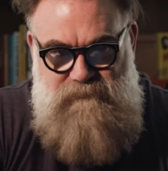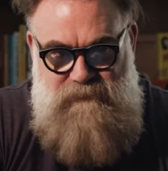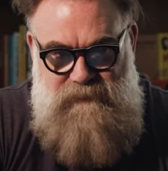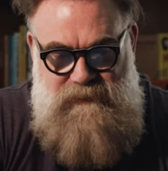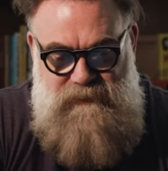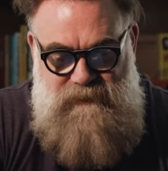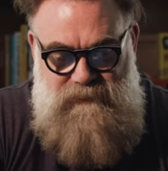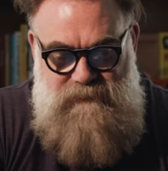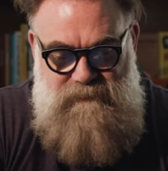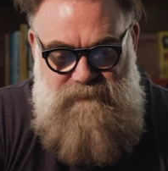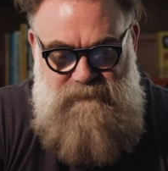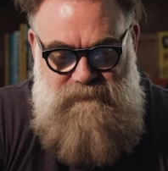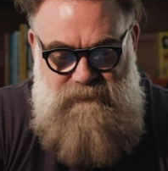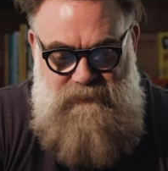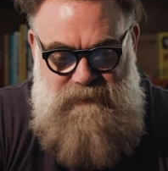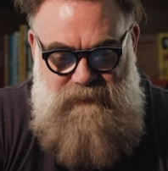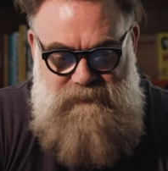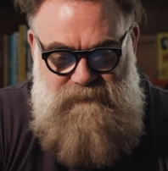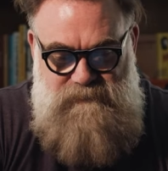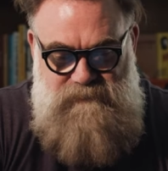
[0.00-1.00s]

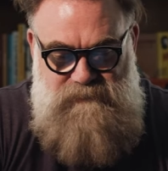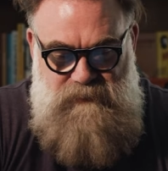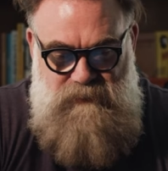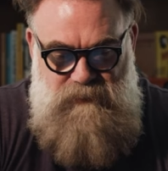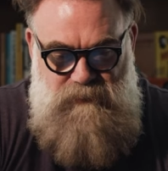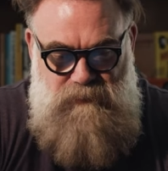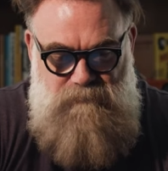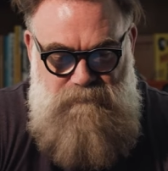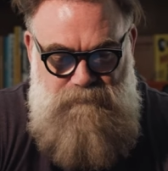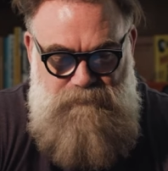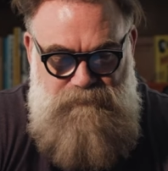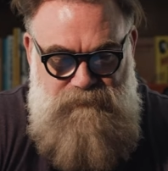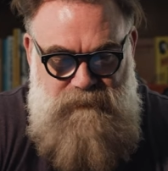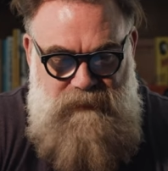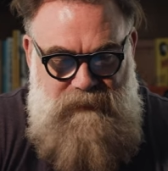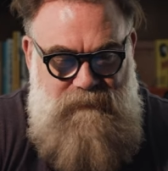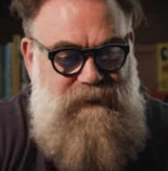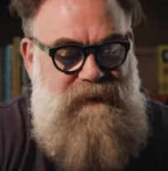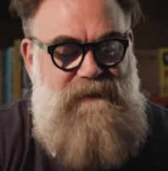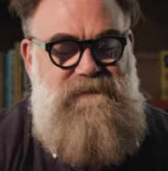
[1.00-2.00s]
And so,
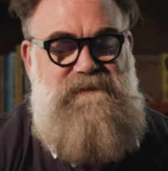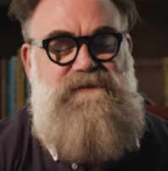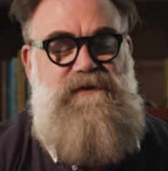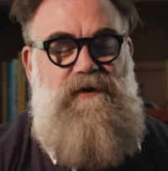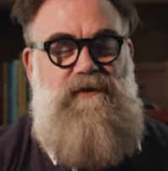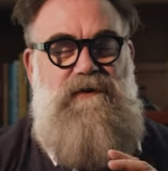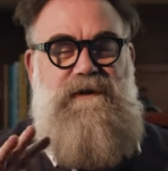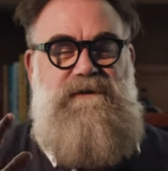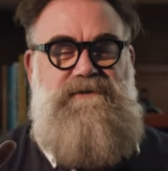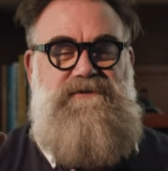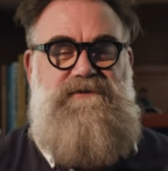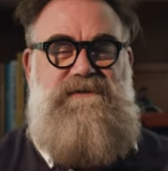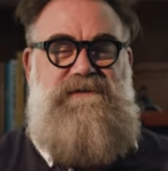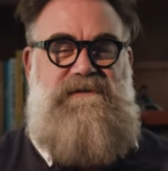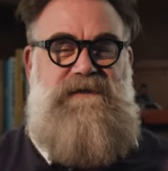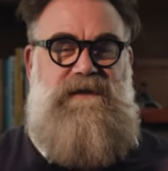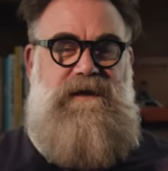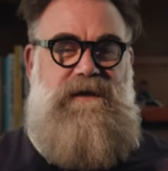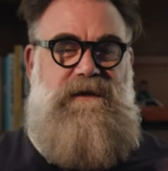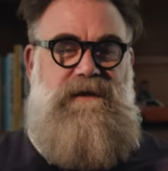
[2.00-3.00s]
I mean, it's so
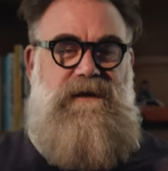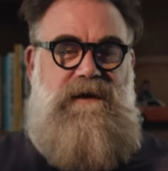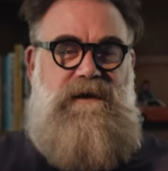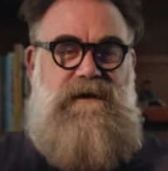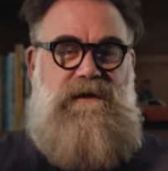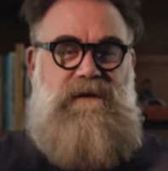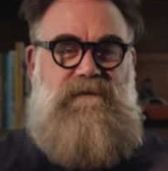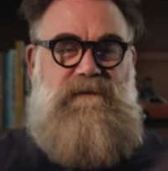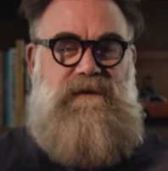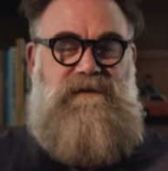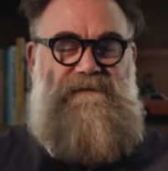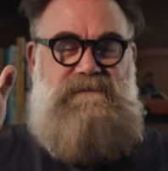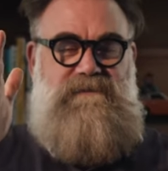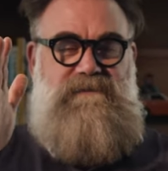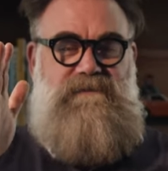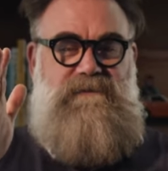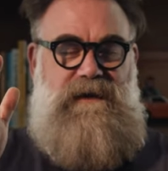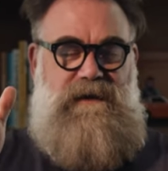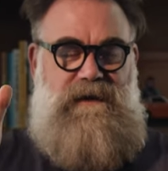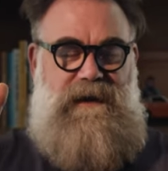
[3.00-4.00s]
interesting
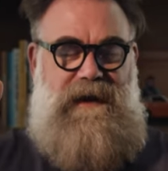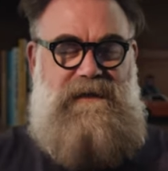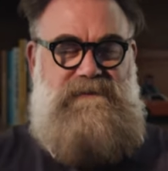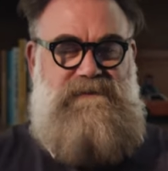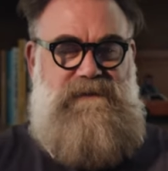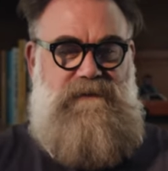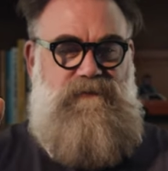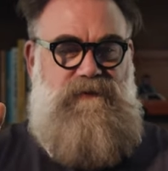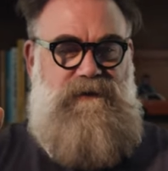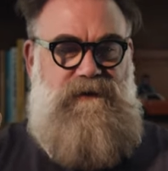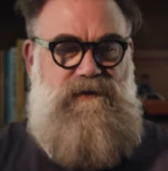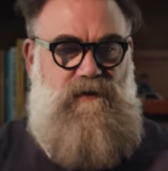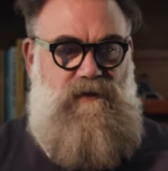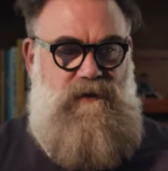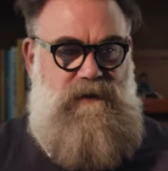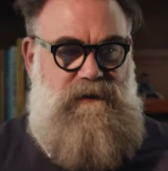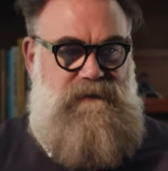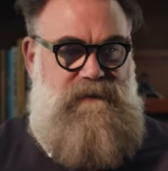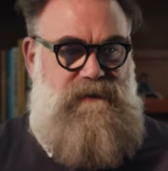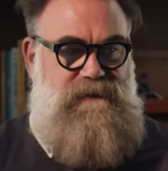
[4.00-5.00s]
that as I'm
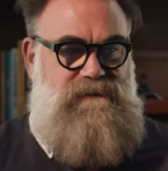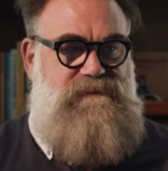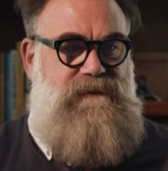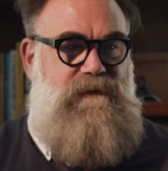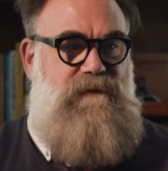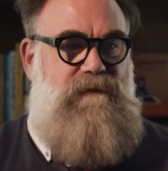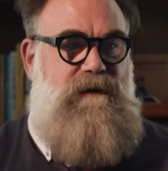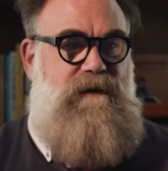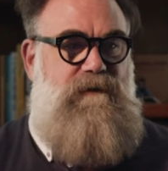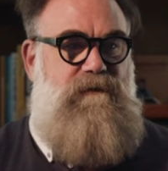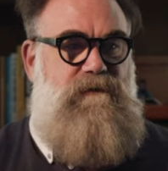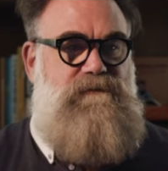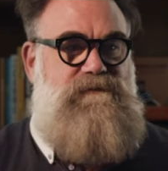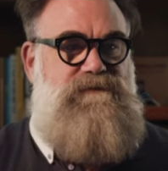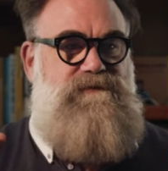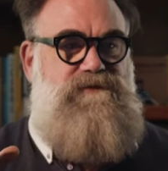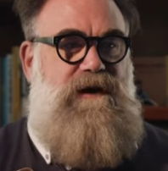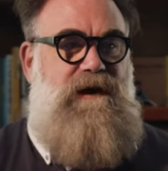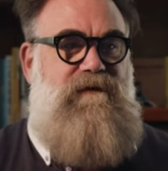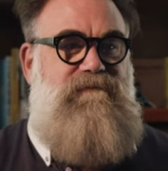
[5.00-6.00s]
recording this, I
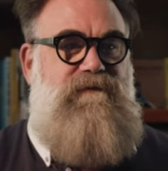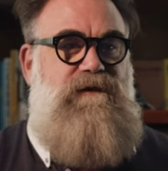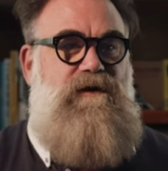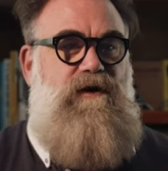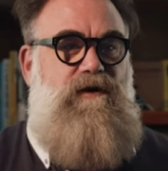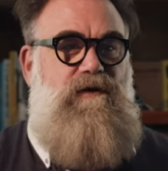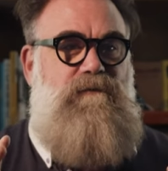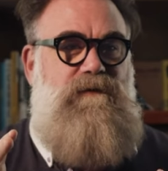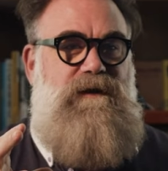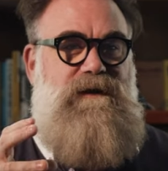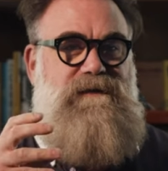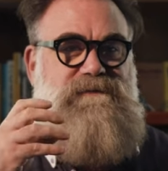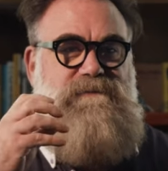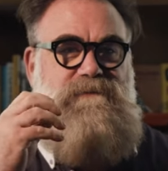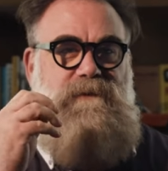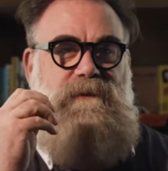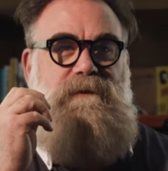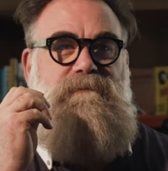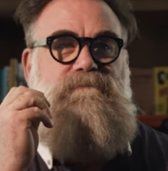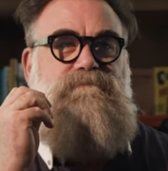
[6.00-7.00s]
was driving home last
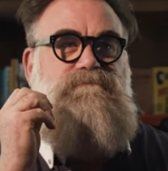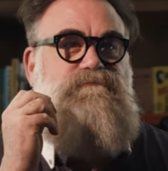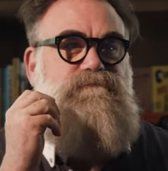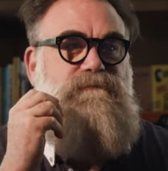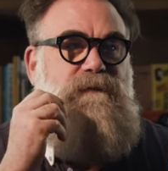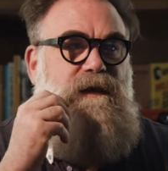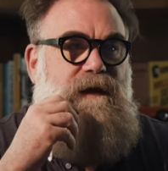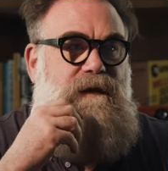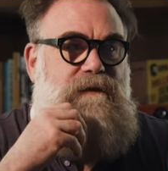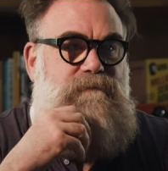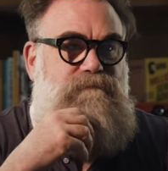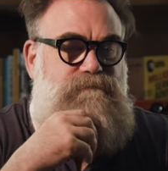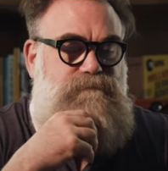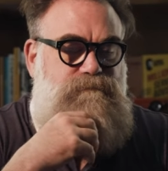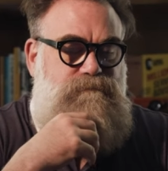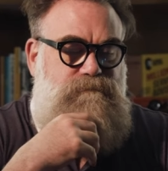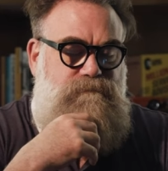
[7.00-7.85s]
night and